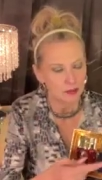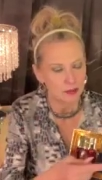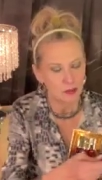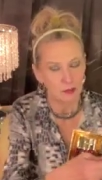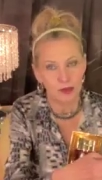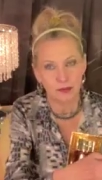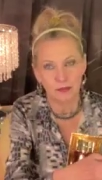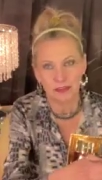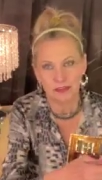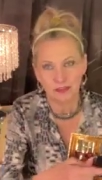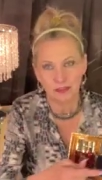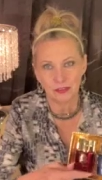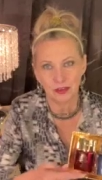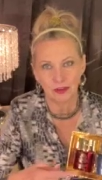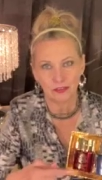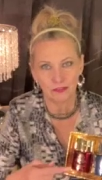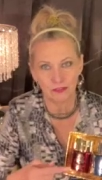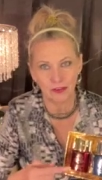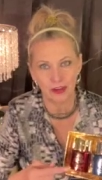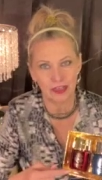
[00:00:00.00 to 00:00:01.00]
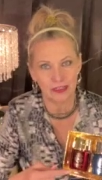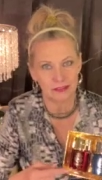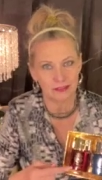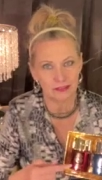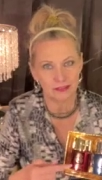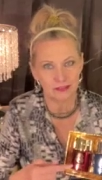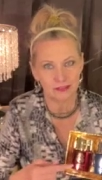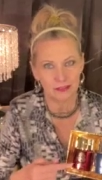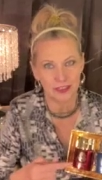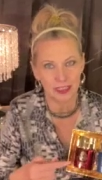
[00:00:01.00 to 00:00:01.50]
women's coffret
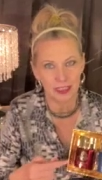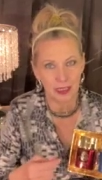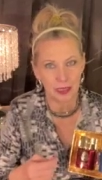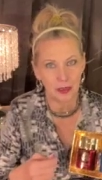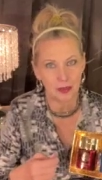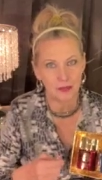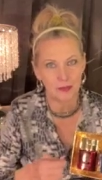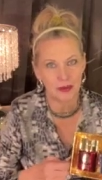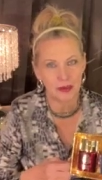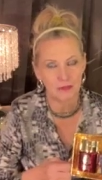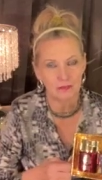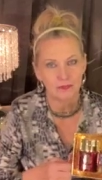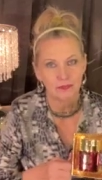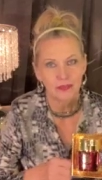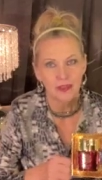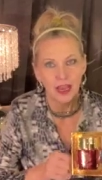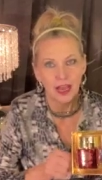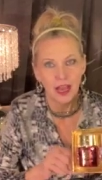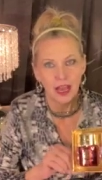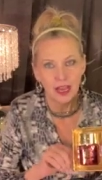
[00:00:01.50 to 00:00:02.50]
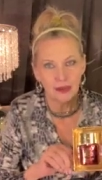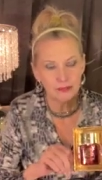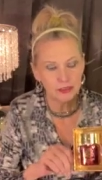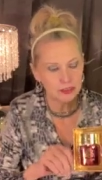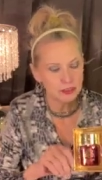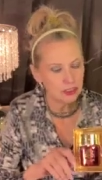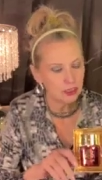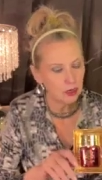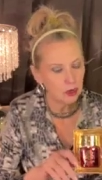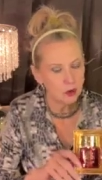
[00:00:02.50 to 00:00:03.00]
video, but I'm just
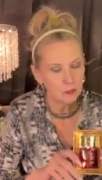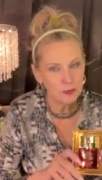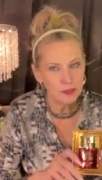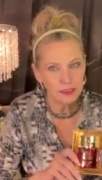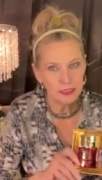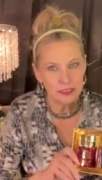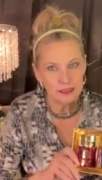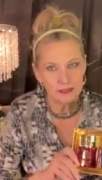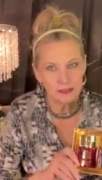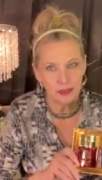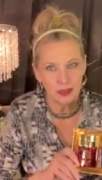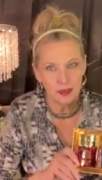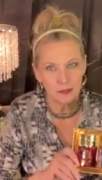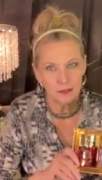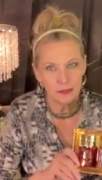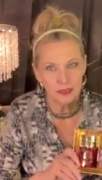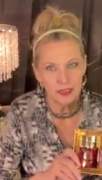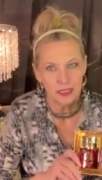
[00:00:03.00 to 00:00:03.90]
going to open these up